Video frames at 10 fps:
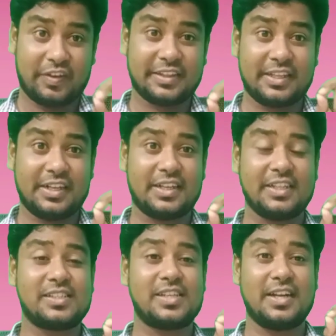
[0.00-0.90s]
further
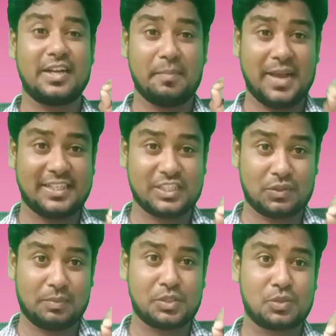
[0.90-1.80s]
10th standard
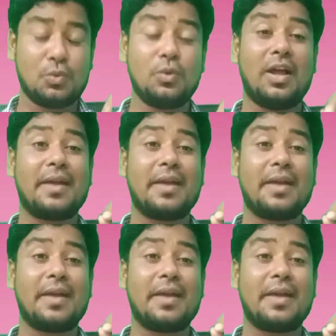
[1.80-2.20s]
batches from the school,